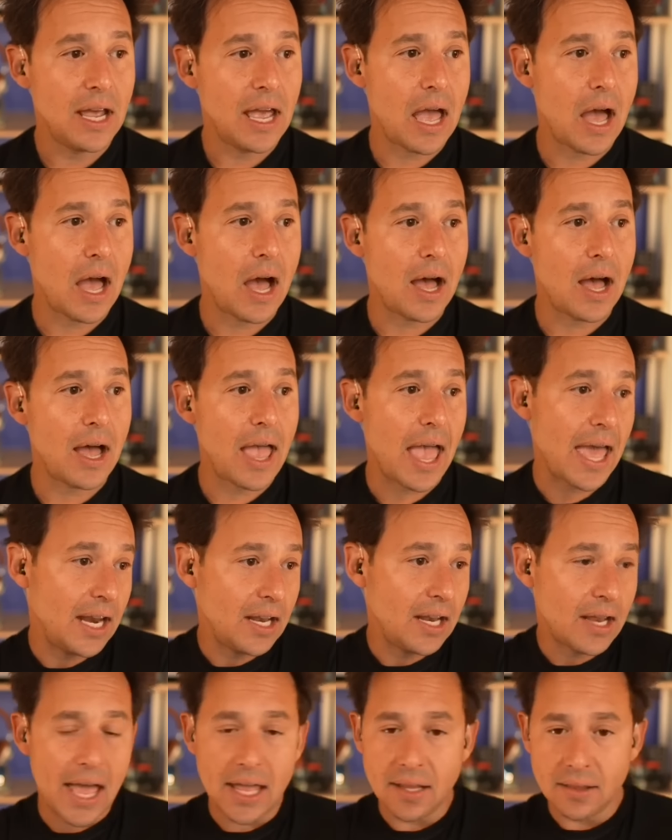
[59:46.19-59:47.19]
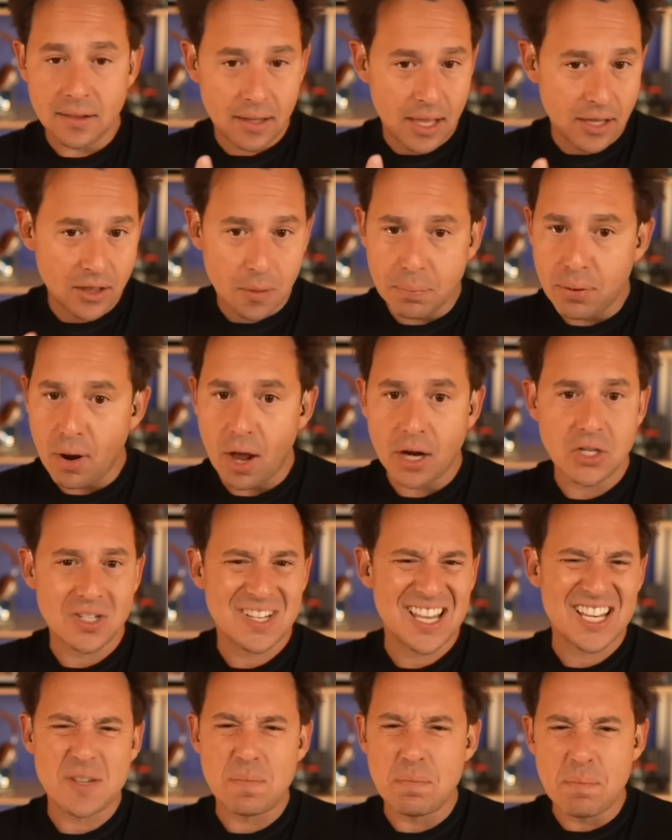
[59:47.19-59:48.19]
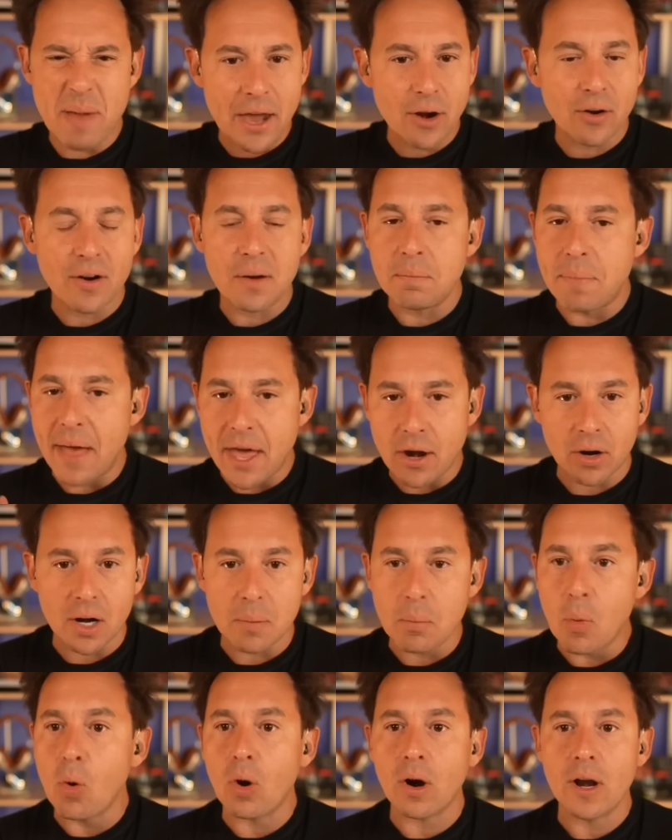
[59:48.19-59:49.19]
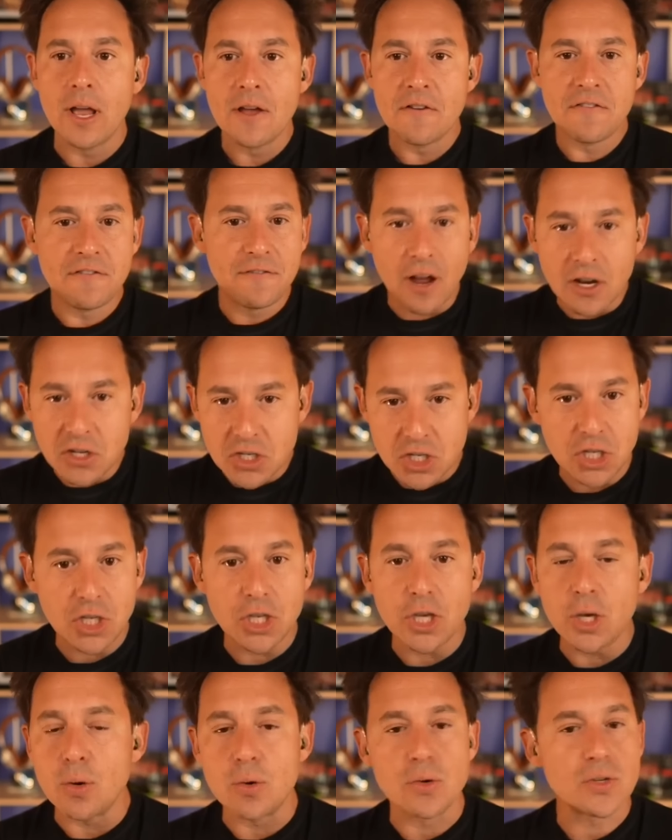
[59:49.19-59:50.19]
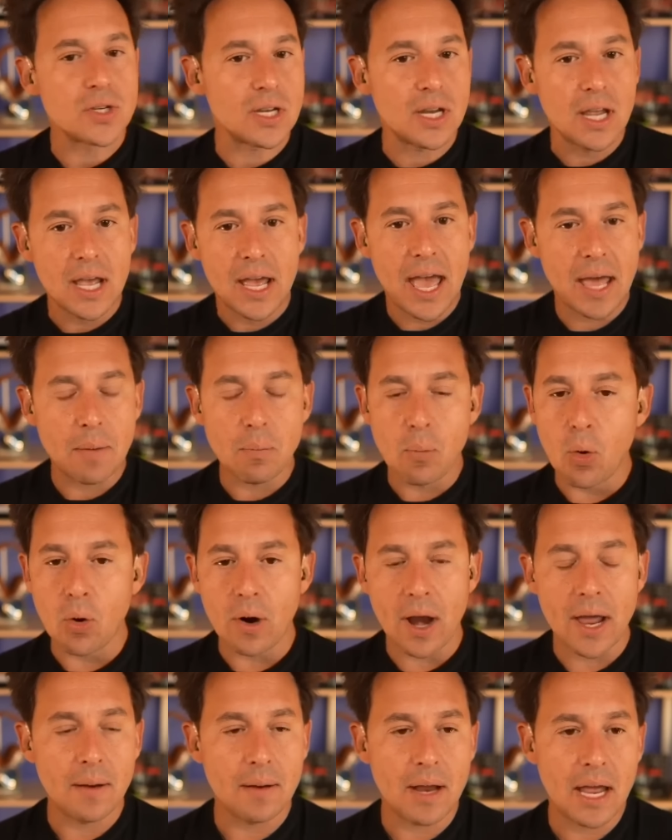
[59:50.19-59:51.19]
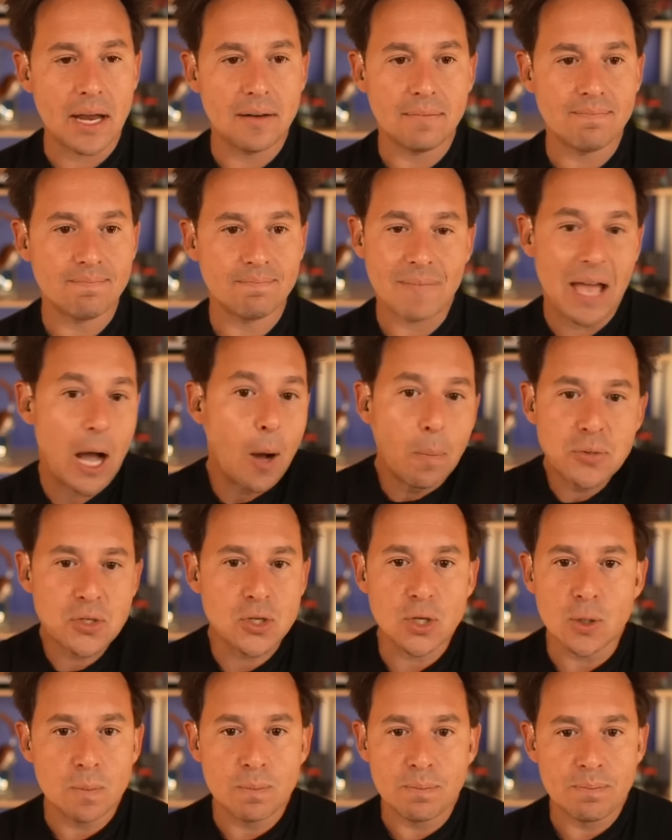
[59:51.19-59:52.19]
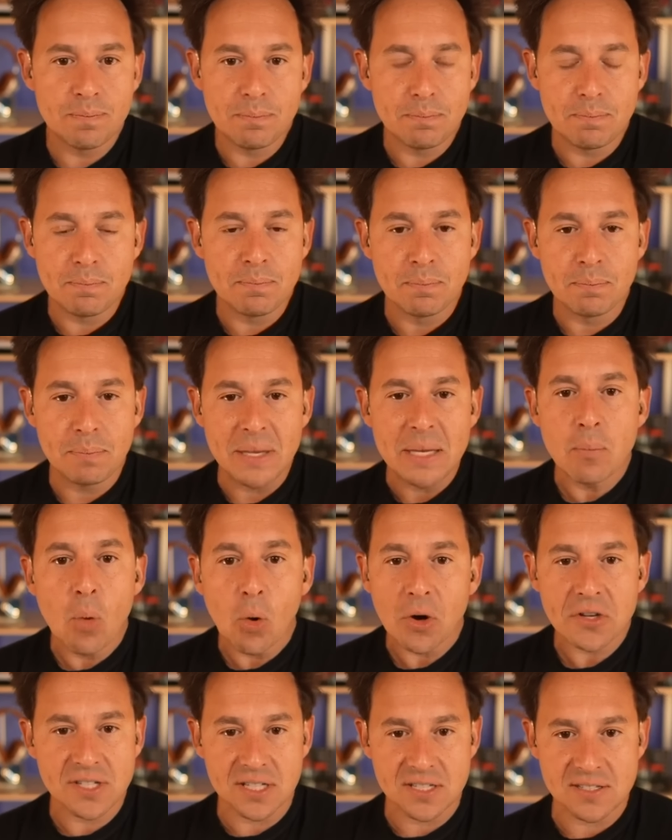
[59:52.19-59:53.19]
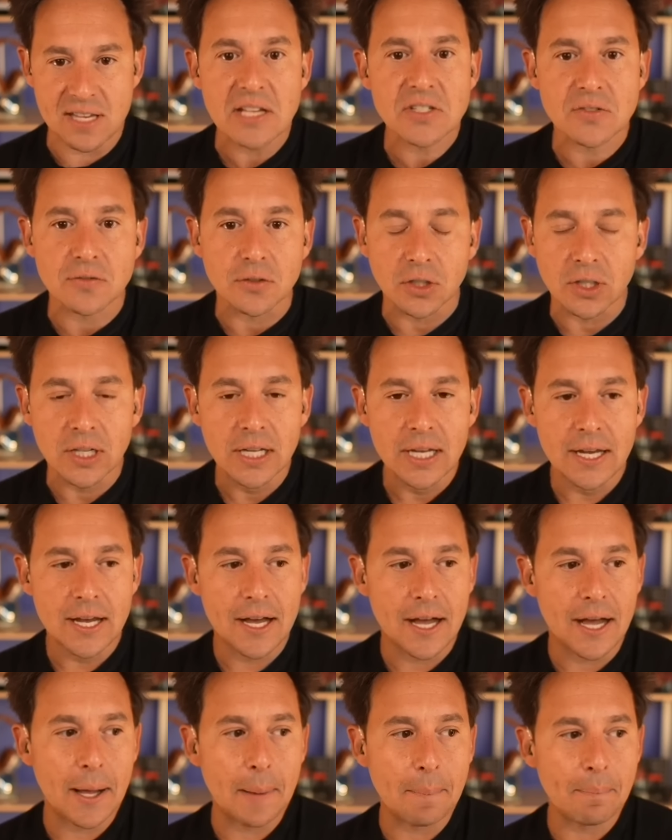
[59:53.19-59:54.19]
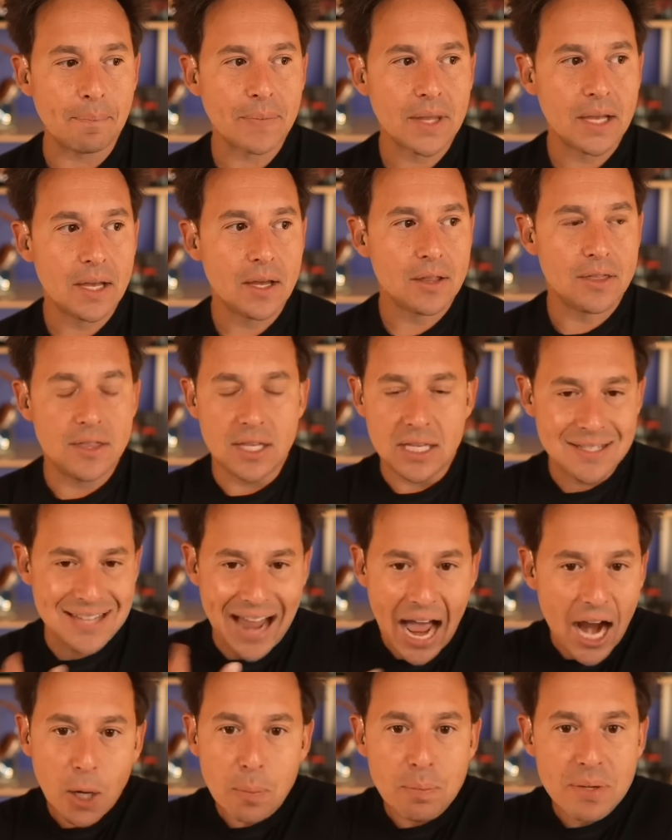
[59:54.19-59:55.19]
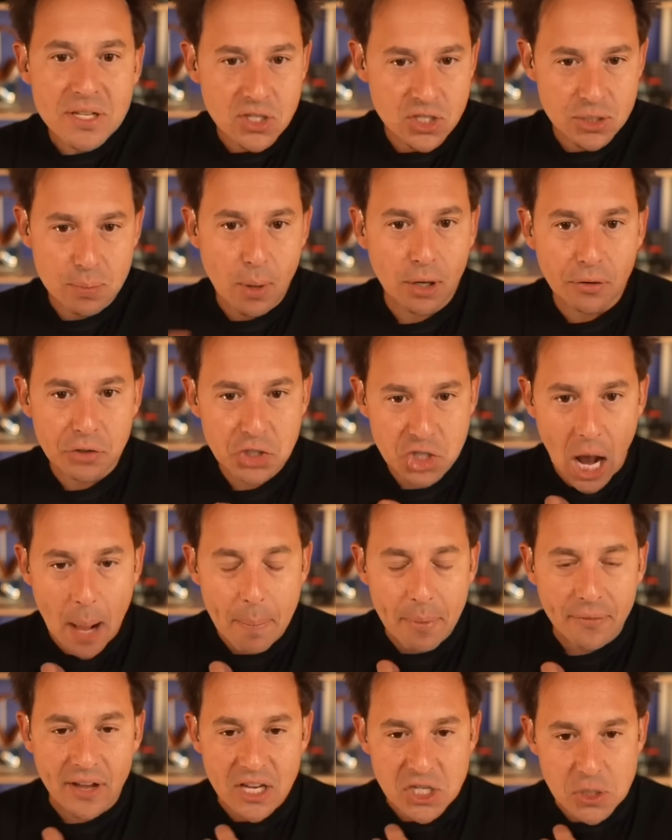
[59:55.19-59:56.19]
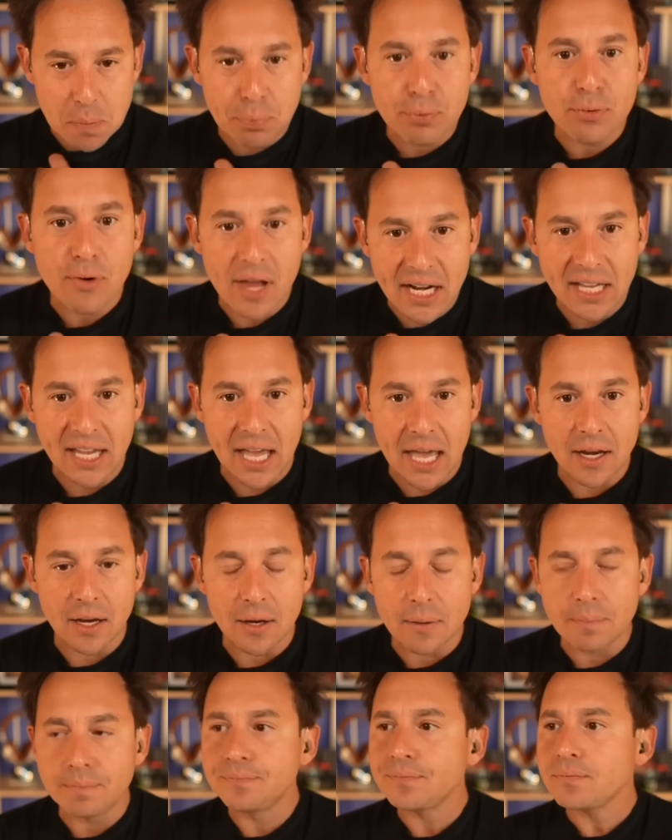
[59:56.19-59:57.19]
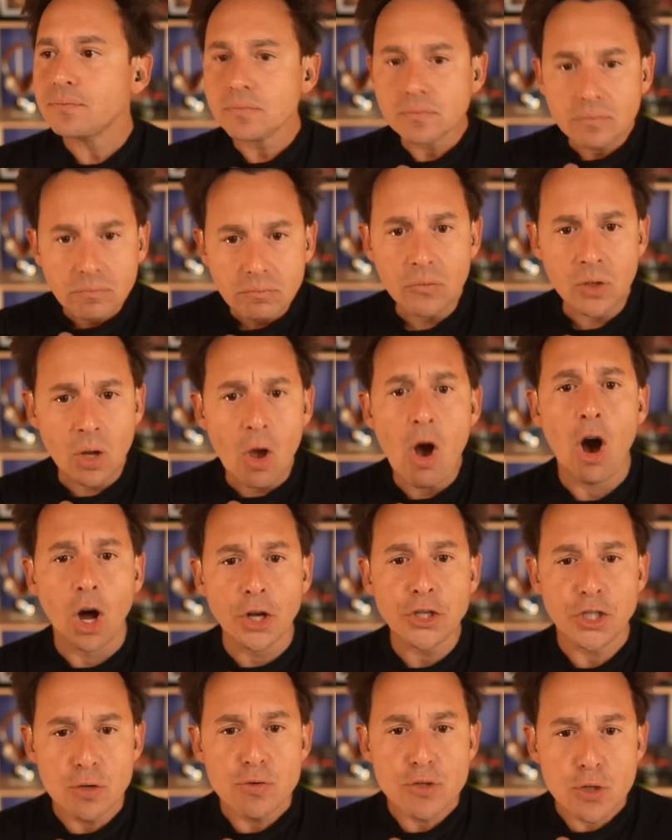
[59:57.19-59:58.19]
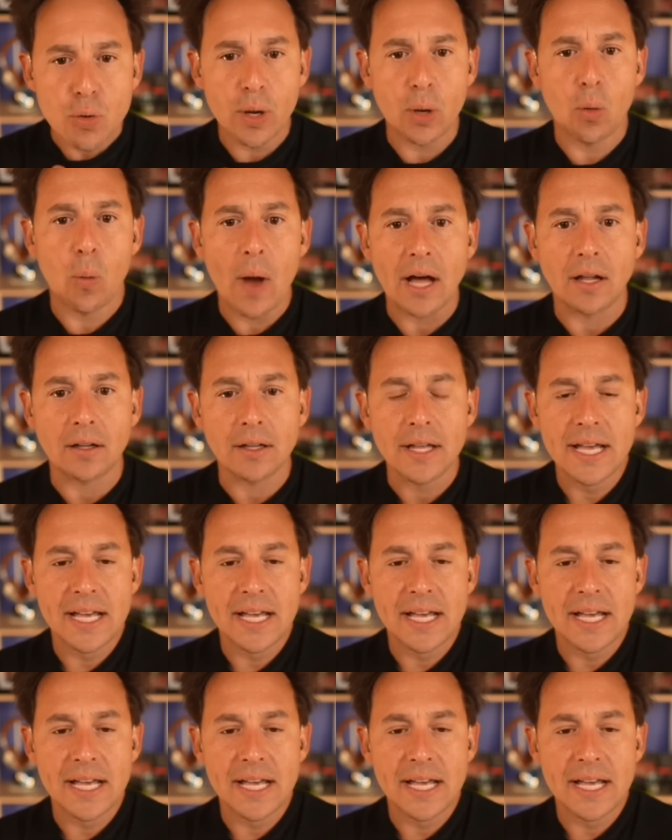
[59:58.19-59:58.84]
And the product just gets better and better and more fun to use and more and helps you be more successful. The entire business model of Shopify is predicated on you doing well.